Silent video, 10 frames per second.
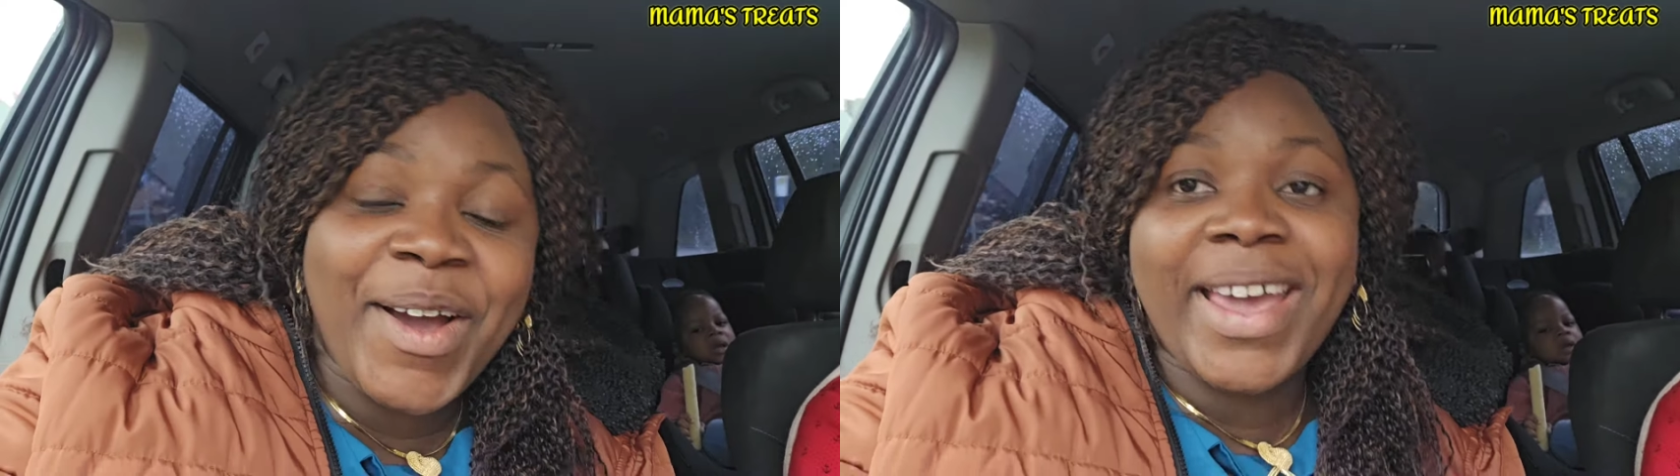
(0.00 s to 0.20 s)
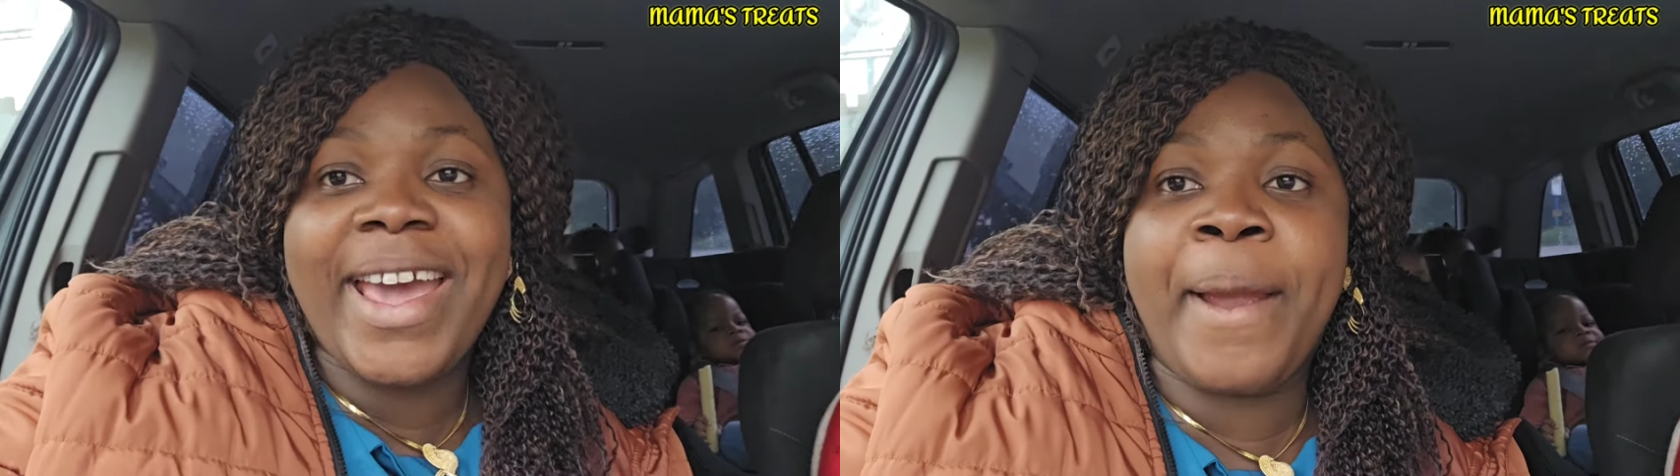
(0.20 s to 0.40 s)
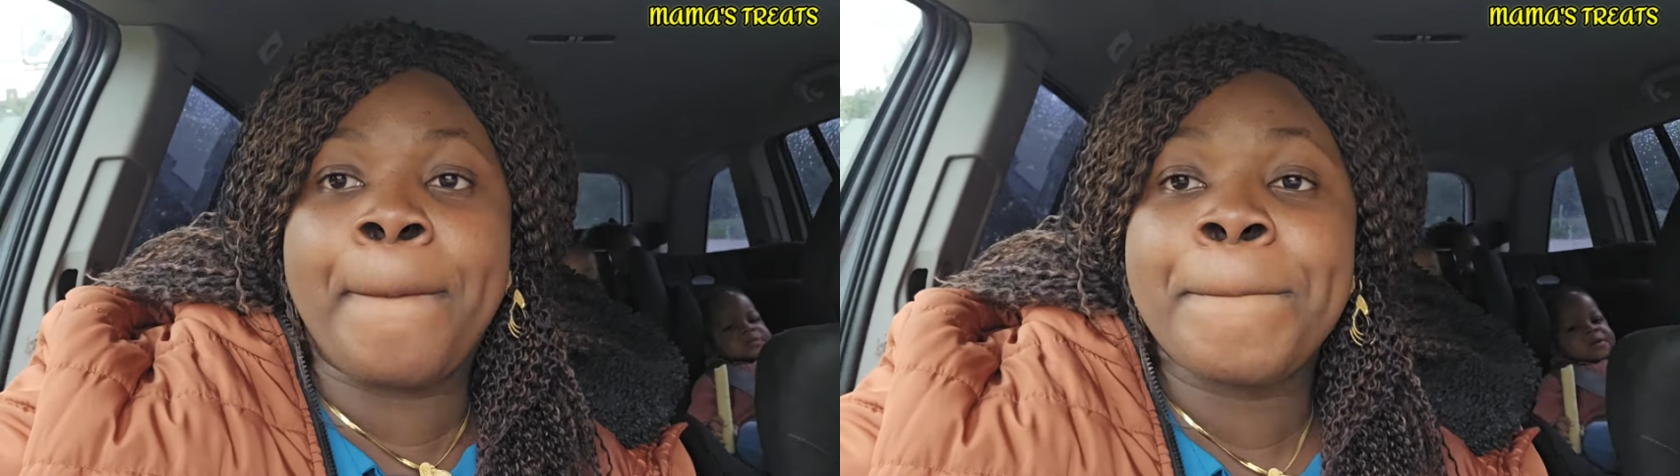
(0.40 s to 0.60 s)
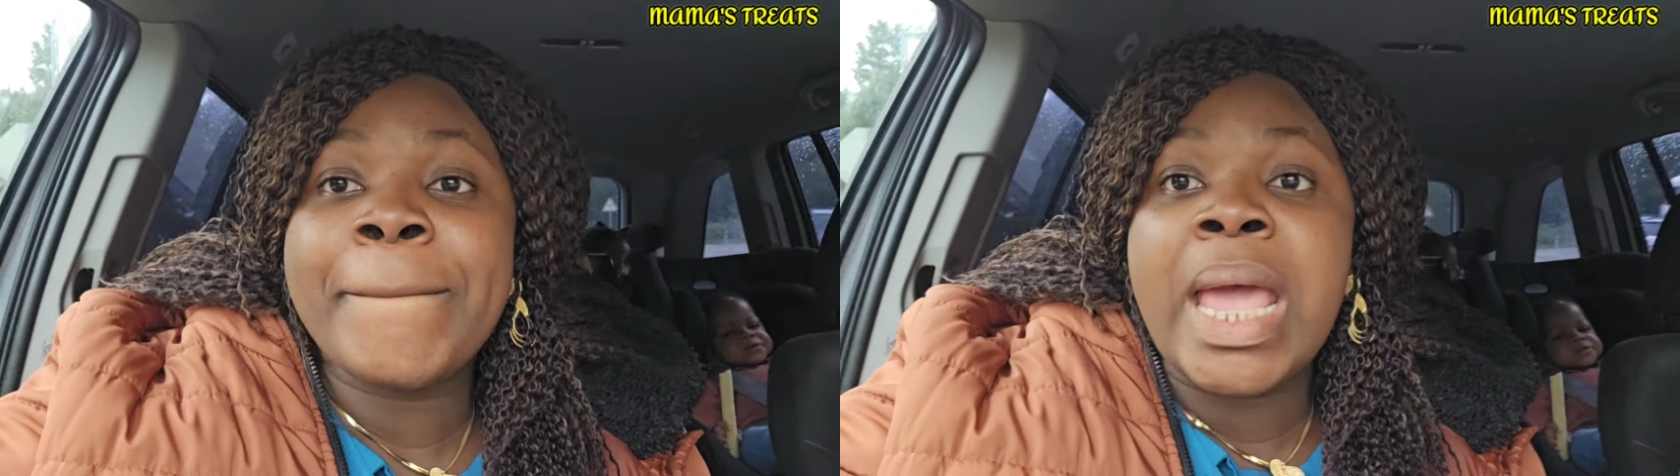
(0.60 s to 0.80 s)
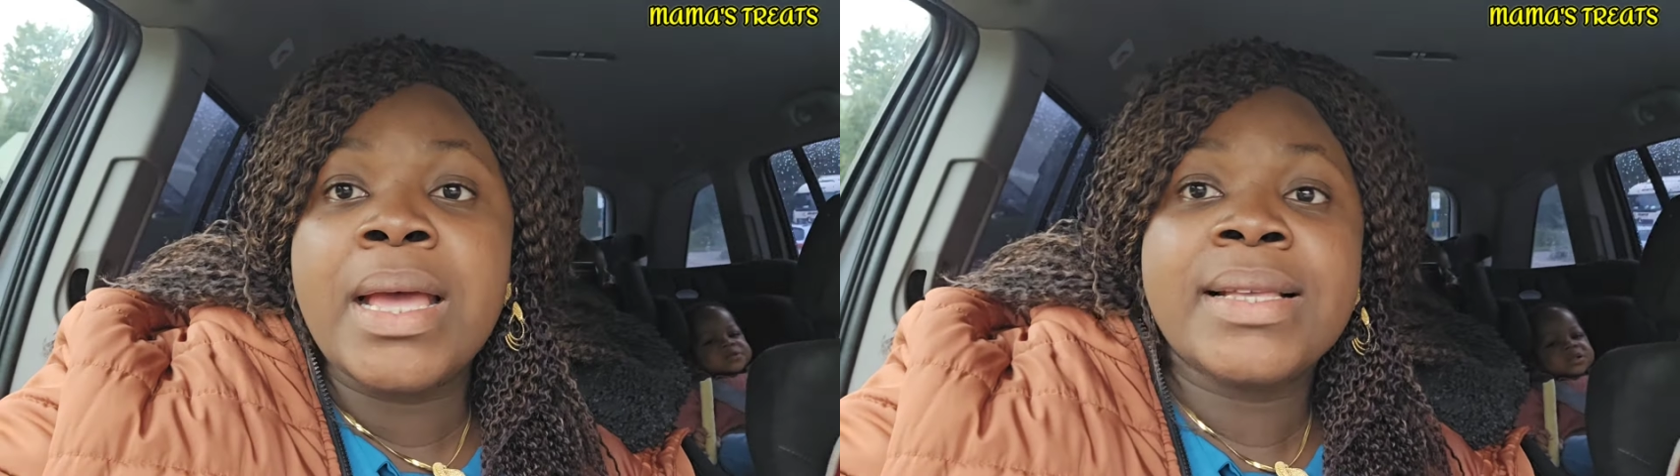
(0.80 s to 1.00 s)
Okay,
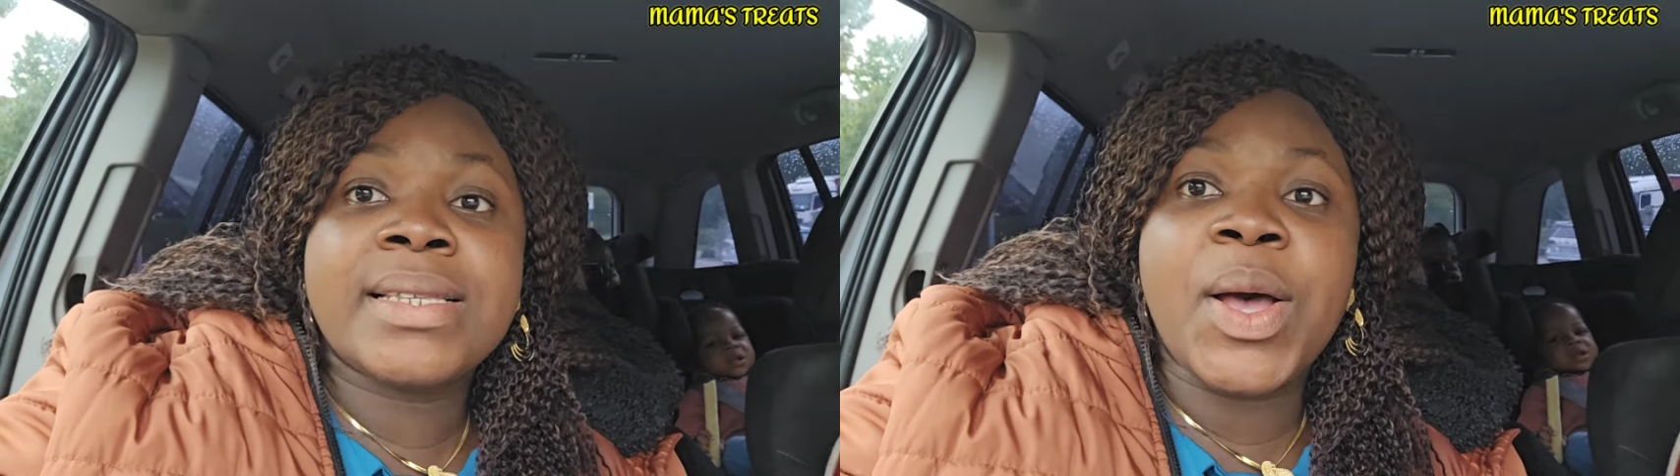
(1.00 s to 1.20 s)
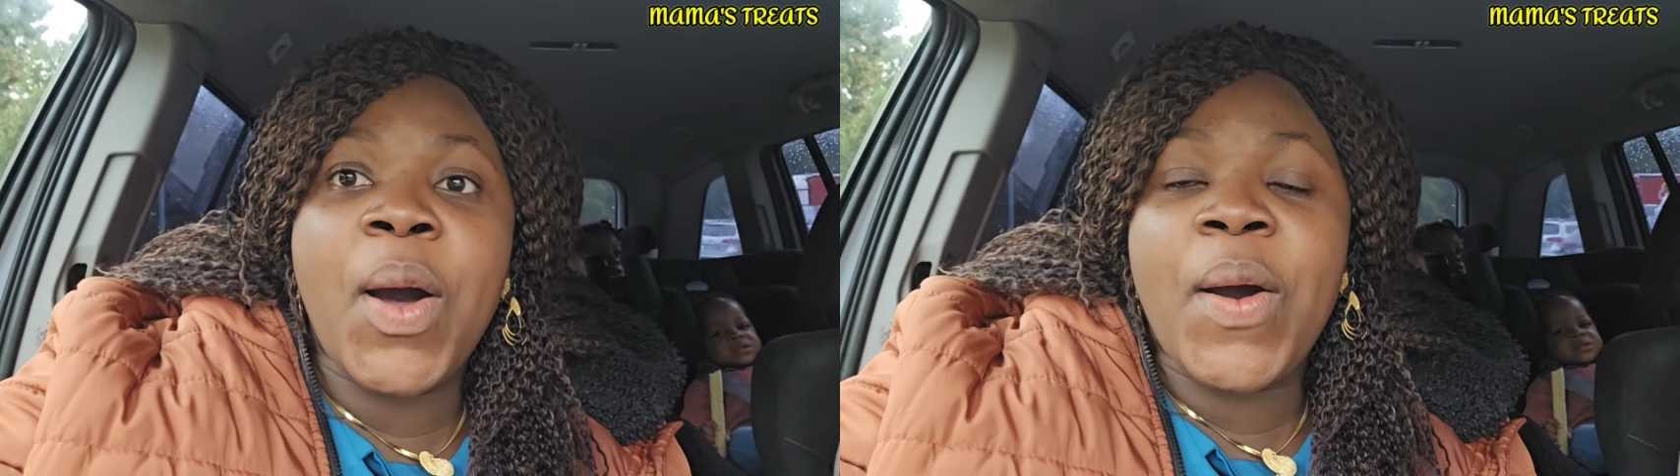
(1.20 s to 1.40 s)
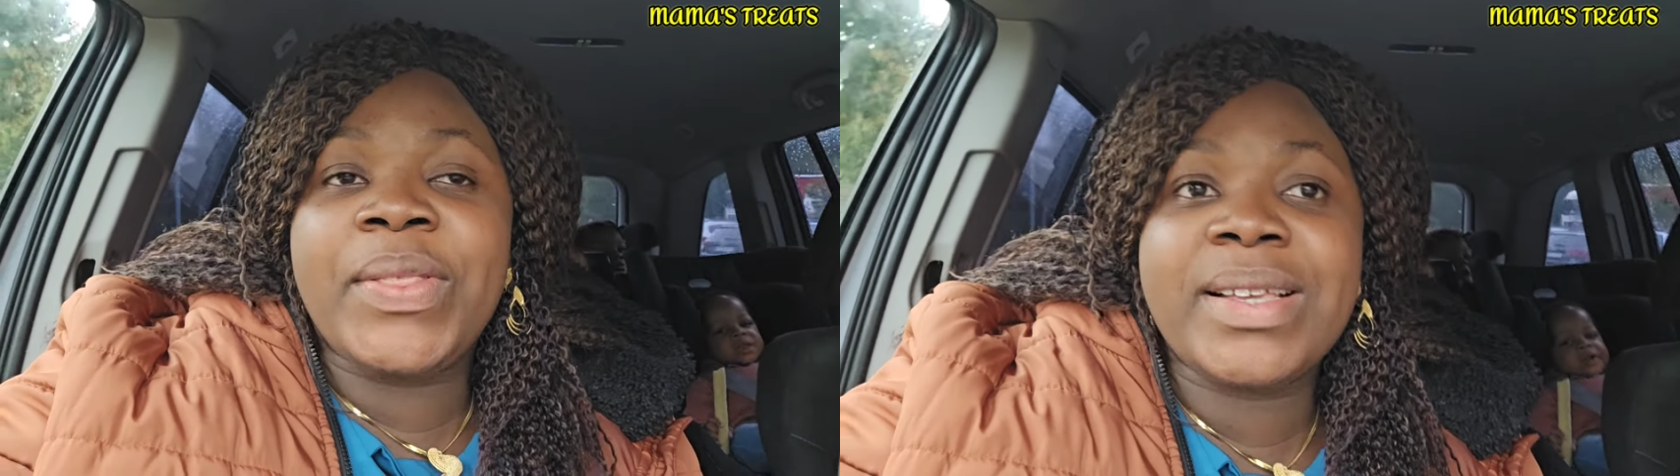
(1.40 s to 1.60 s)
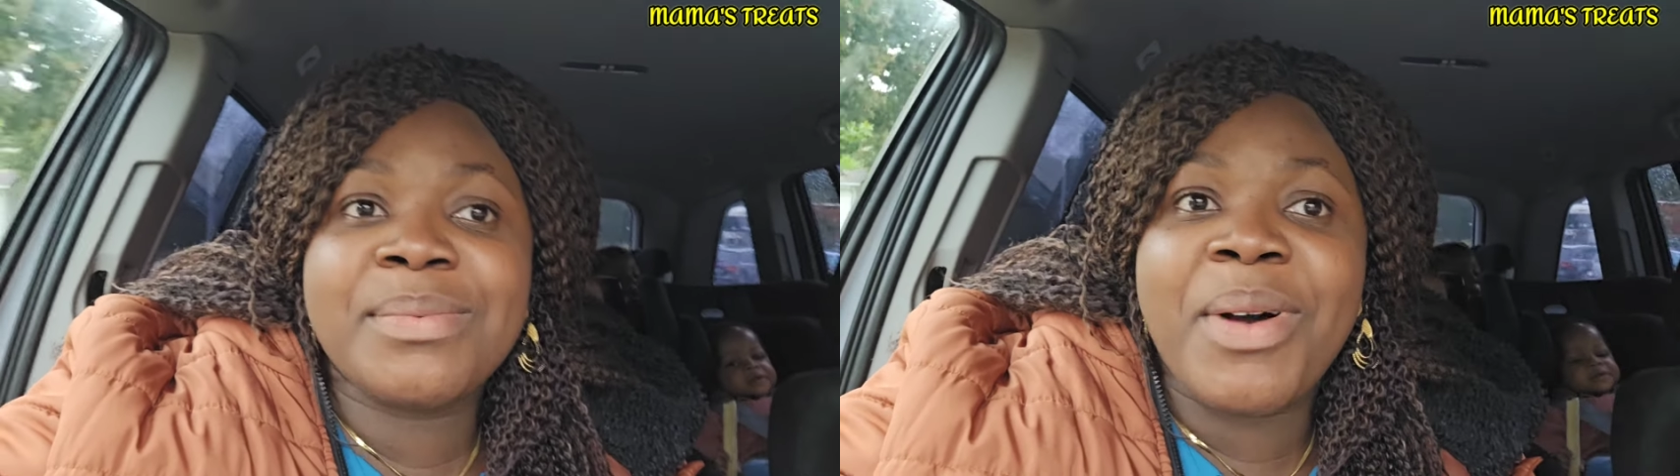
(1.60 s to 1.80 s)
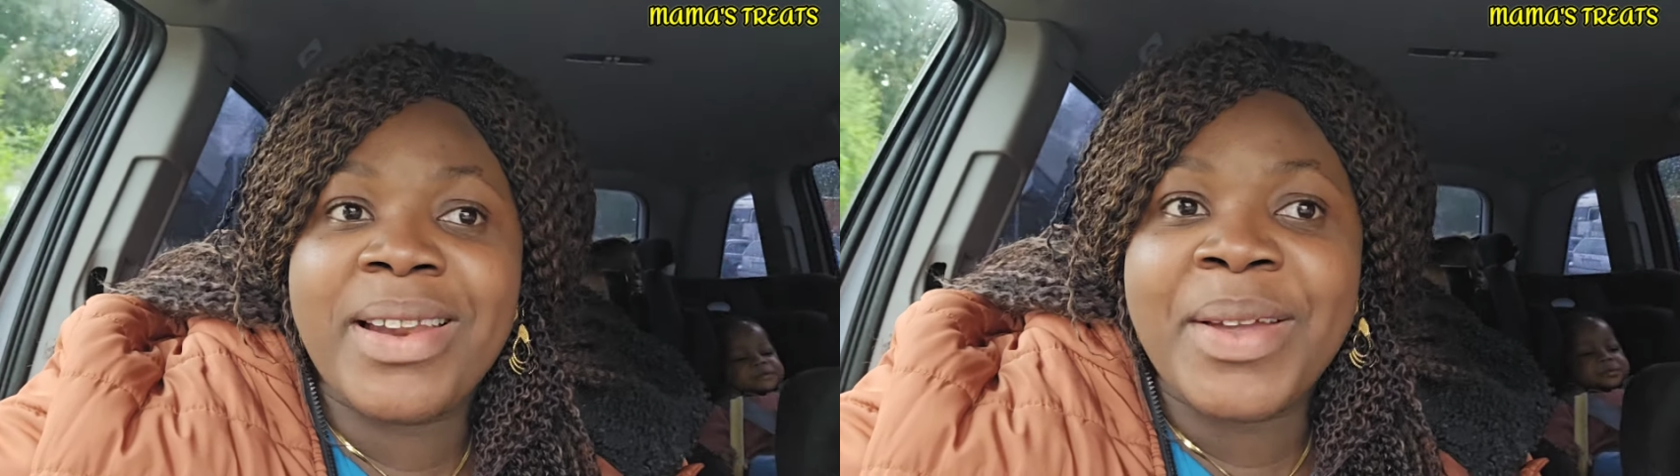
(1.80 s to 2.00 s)
so
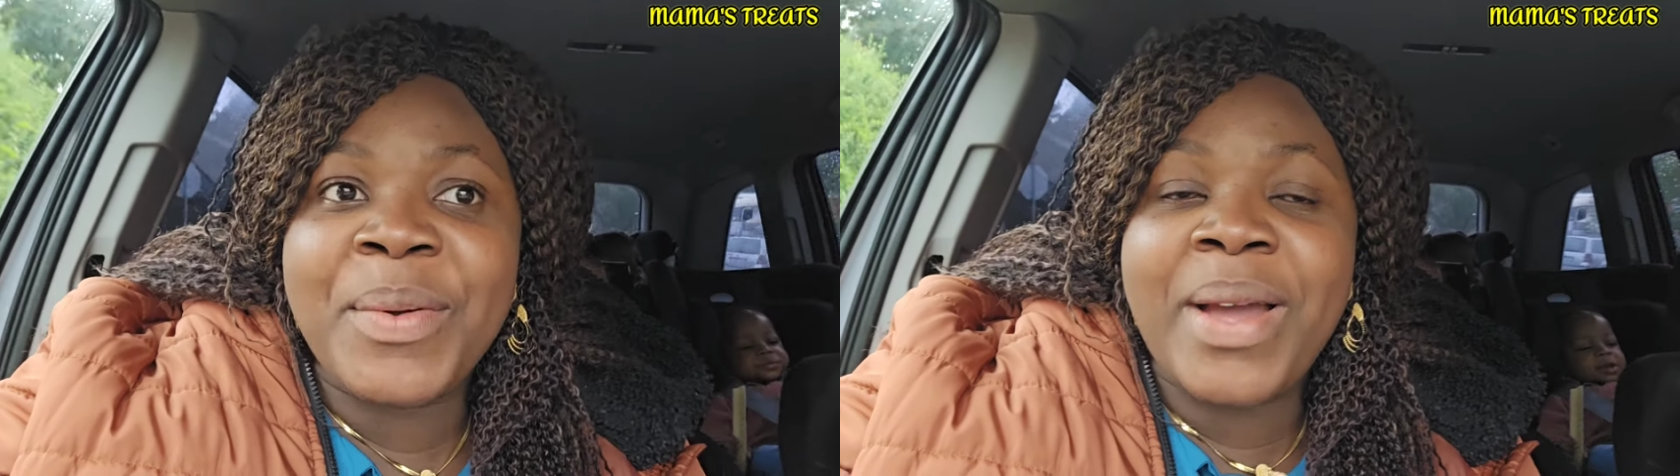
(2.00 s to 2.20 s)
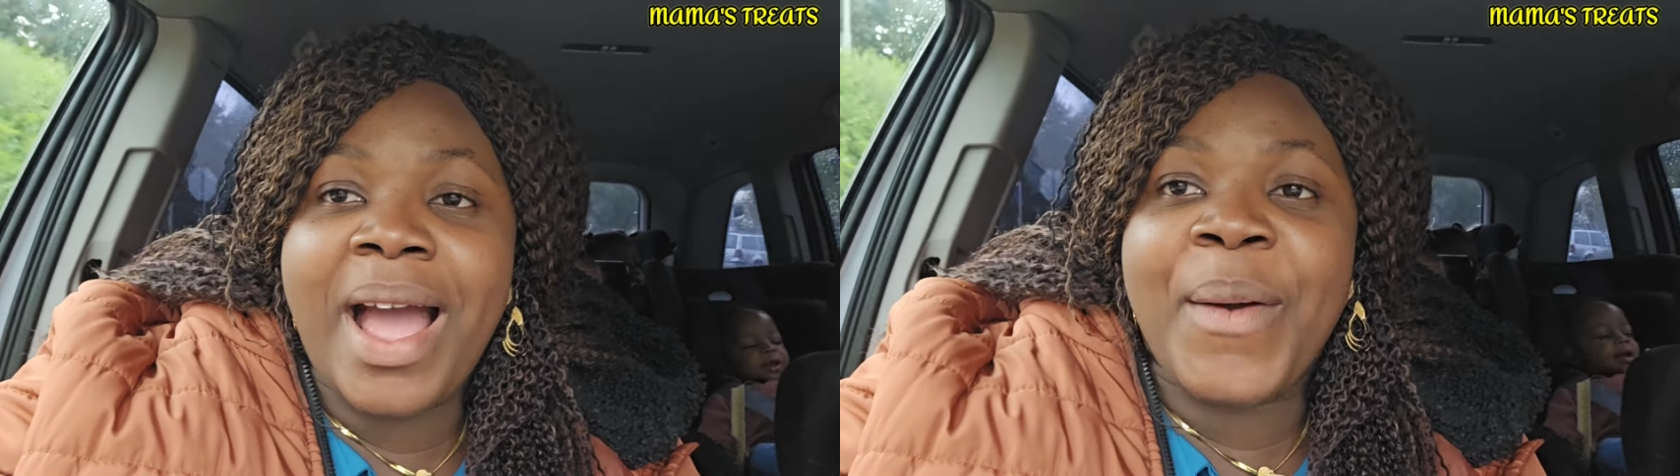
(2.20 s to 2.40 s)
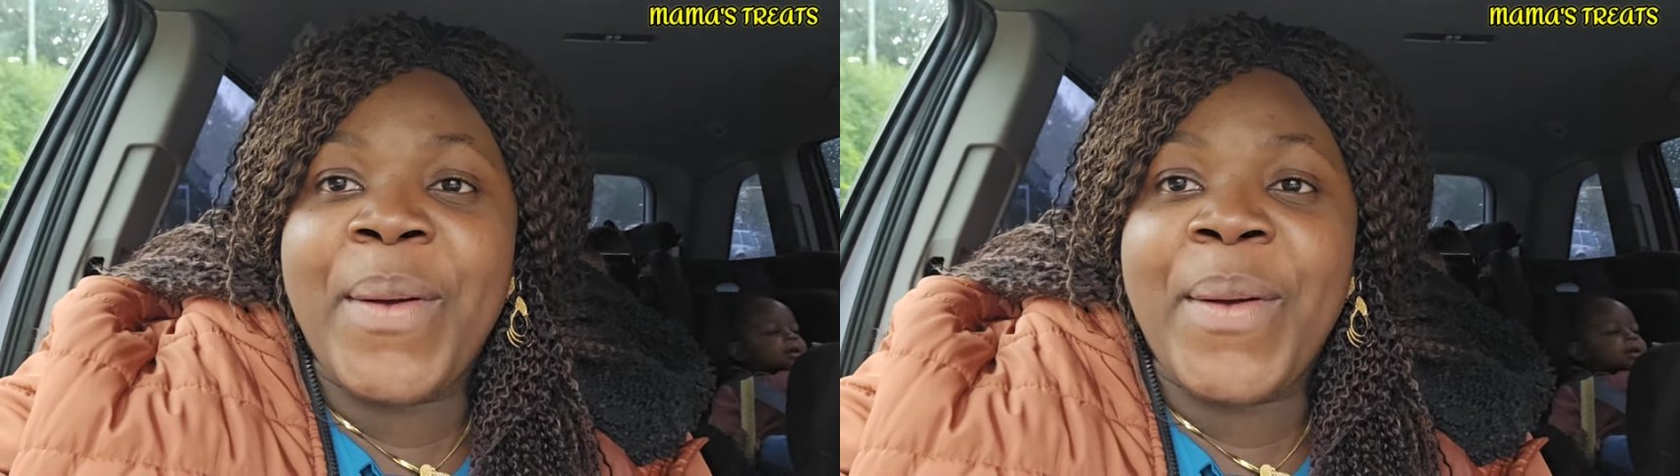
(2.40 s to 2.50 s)
this morning